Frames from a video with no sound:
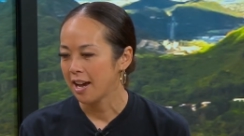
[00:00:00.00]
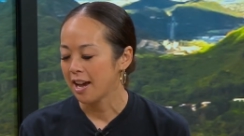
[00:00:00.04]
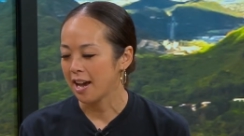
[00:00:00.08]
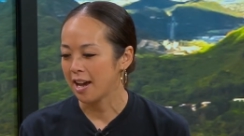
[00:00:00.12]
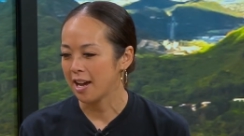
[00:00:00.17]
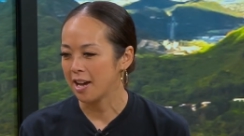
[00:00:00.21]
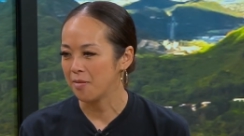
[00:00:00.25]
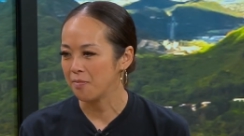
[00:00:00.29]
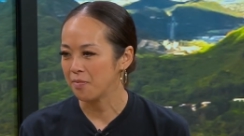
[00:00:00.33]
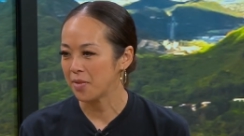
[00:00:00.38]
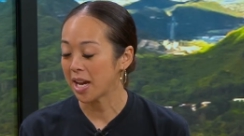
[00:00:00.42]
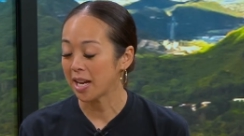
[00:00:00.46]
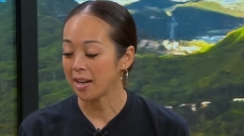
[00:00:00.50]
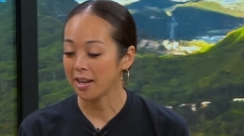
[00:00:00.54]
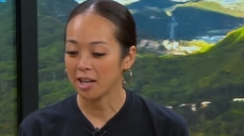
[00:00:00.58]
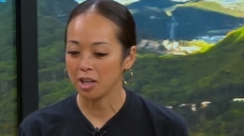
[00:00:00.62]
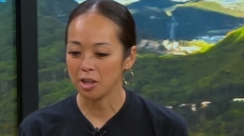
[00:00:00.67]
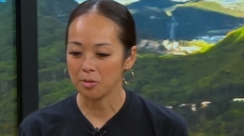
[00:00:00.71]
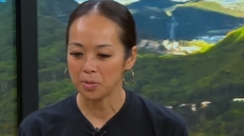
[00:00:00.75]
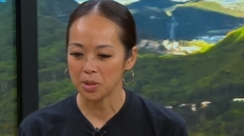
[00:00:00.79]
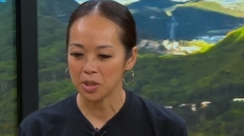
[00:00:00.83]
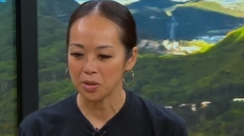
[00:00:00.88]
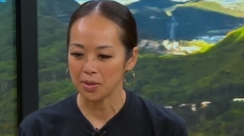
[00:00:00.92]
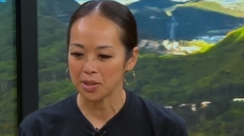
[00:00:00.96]
That
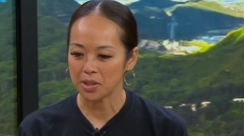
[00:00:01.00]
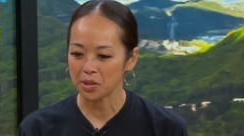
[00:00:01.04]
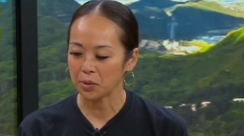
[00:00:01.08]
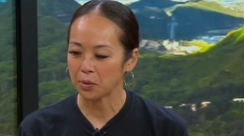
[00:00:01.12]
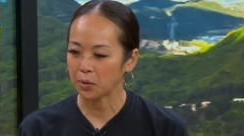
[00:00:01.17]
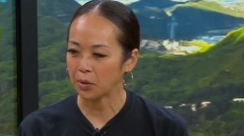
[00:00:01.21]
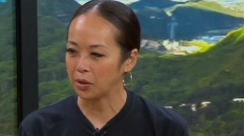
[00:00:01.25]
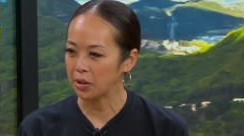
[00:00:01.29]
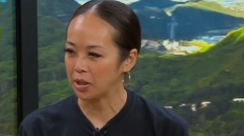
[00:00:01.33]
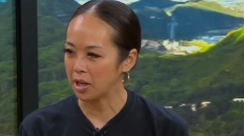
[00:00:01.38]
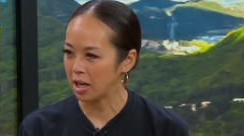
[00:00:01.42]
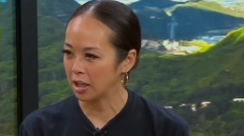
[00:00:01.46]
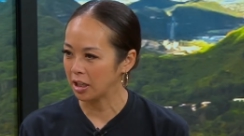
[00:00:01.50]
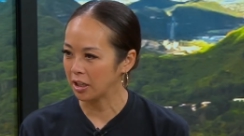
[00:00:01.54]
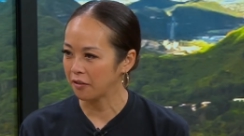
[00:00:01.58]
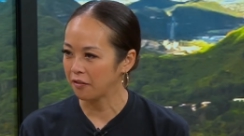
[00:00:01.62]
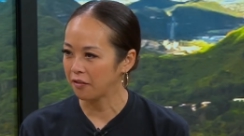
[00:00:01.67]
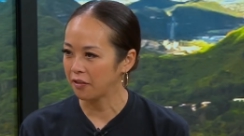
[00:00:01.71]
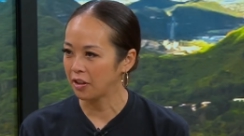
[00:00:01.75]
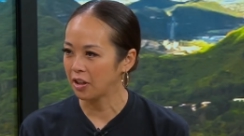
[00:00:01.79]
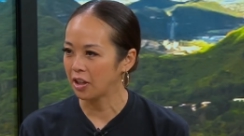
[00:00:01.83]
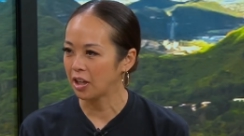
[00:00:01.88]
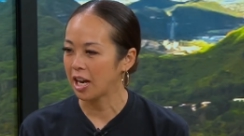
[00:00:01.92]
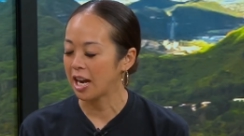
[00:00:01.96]
helps you as a
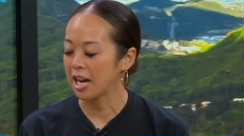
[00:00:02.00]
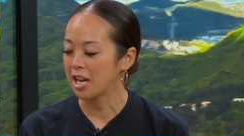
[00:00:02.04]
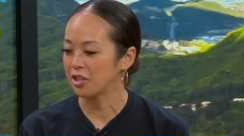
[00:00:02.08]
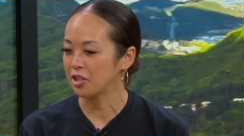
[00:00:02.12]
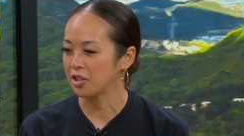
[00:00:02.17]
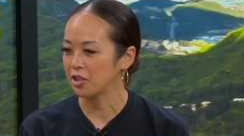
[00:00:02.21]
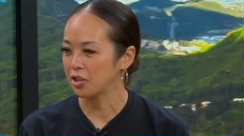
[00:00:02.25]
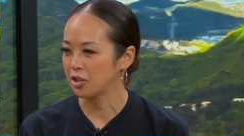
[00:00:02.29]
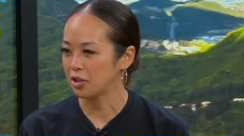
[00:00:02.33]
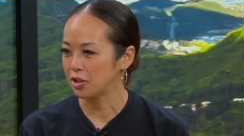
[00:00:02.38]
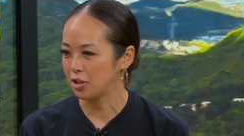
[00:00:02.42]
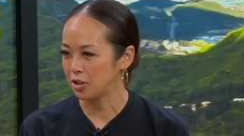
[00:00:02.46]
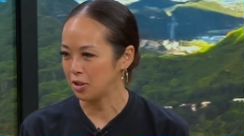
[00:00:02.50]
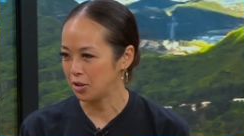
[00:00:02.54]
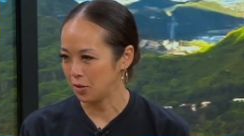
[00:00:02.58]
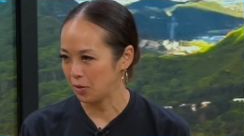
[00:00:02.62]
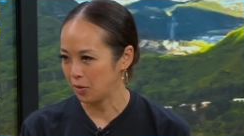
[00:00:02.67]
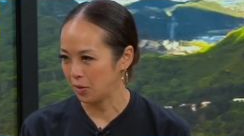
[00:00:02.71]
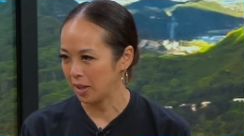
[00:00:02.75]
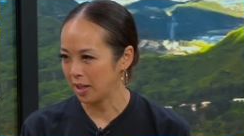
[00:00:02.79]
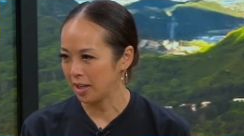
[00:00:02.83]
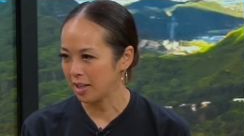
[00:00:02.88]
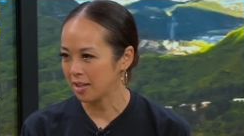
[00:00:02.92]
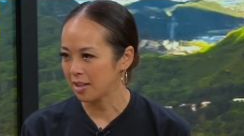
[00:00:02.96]
choreographer, as a
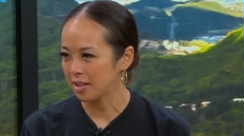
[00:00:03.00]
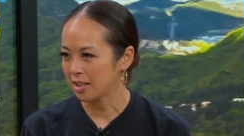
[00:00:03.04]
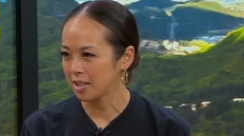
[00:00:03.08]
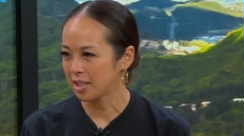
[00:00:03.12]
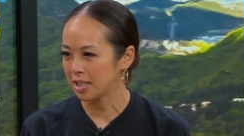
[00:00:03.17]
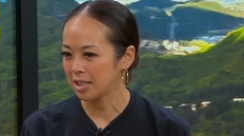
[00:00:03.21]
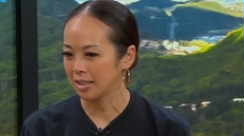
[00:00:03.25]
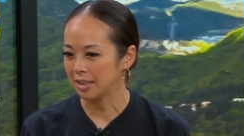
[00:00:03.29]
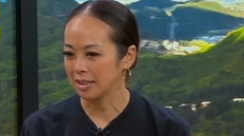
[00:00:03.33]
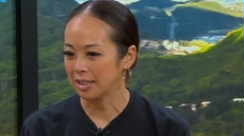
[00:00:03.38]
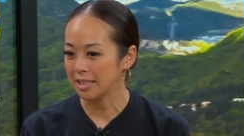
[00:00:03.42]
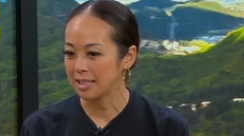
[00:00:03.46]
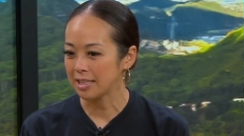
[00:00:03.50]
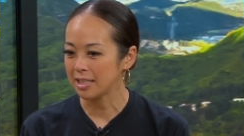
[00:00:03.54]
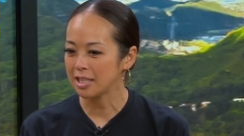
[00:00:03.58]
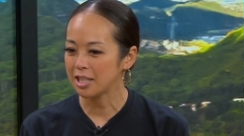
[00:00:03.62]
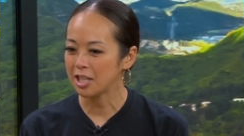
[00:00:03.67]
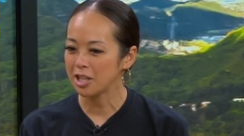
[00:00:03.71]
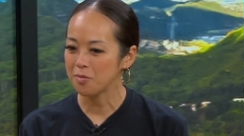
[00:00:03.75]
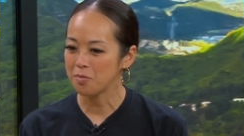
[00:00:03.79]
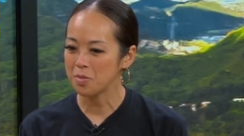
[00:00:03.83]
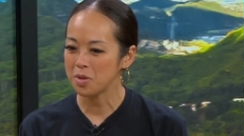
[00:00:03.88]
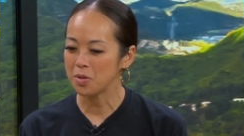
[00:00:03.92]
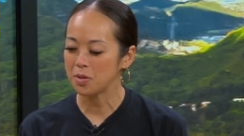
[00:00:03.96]
student, to listen
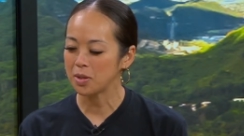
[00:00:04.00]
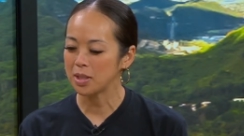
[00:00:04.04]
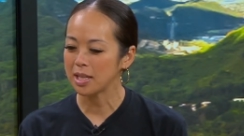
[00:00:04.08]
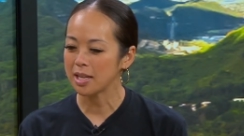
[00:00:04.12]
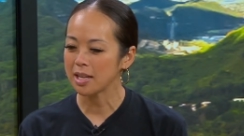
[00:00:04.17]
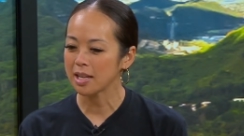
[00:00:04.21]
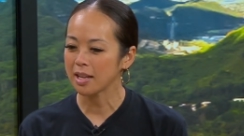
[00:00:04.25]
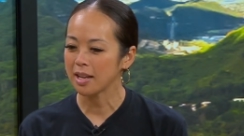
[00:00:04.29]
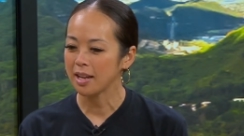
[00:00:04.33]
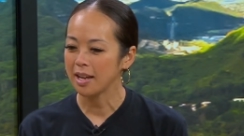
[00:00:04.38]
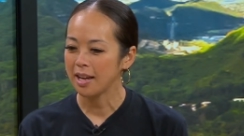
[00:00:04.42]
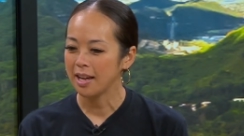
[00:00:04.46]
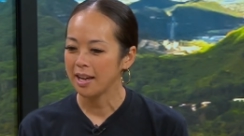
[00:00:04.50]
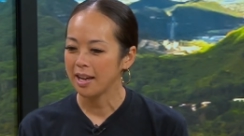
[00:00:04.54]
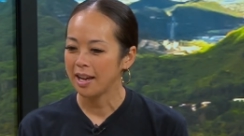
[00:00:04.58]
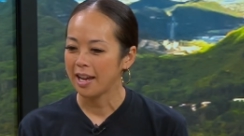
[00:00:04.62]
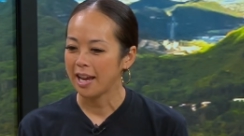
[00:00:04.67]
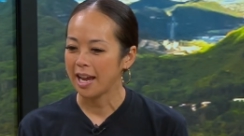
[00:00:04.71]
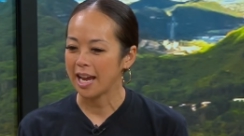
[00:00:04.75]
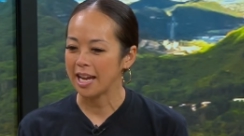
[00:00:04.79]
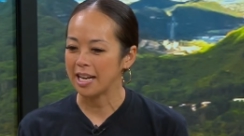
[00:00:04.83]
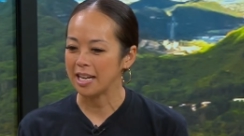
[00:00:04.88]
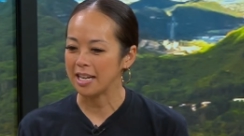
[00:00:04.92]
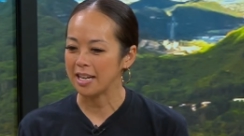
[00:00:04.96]
to the music
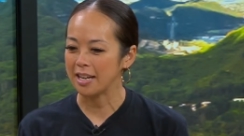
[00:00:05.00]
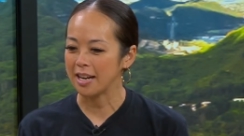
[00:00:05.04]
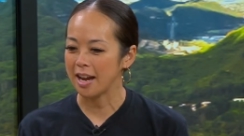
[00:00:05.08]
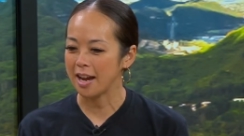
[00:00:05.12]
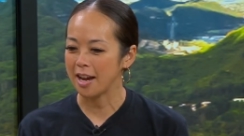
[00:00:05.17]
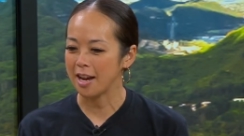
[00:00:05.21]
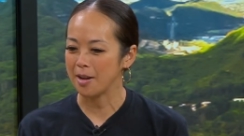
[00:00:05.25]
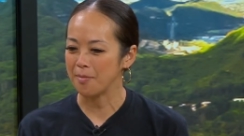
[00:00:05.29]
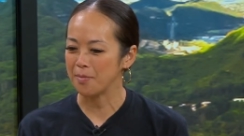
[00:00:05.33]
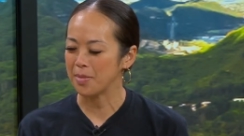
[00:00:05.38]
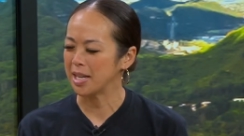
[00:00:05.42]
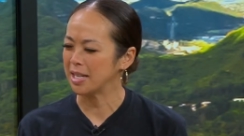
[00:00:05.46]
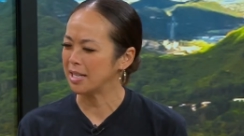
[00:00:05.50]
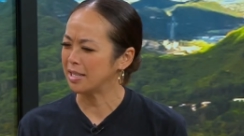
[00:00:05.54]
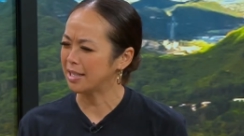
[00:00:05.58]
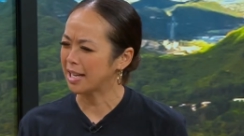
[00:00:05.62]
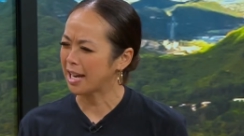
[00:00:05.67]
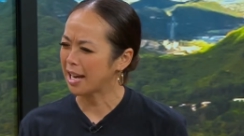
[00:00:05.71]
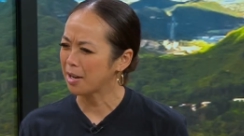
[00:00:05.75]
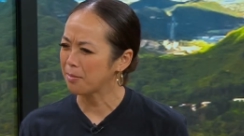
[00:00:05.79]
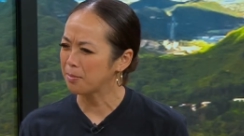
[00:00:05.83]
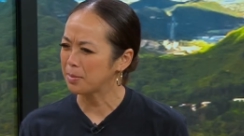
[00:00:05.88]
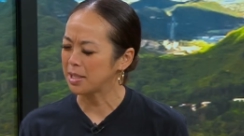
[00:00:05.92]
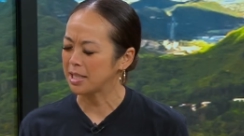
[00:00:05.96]
and
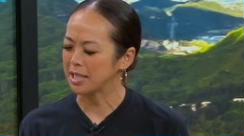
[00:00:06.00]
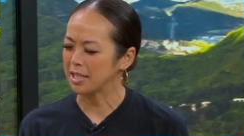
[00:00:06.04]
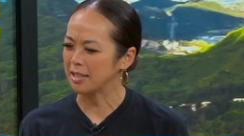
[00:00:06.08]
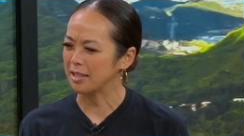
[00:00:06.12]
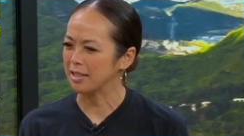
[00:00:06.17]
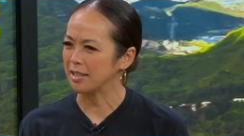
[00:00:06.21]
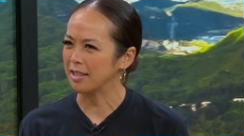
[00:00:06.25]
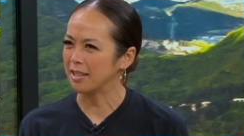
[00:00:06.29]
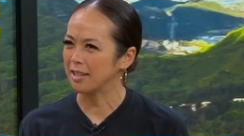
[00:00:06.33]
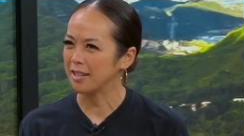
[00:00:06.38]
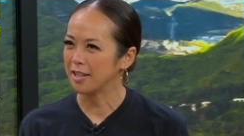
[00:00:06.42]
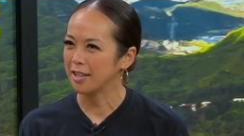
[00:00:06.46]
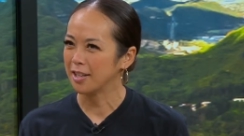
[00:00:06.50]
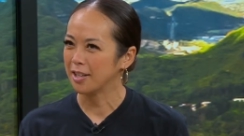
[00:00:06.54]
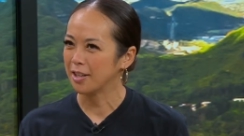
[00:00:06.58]
adapt and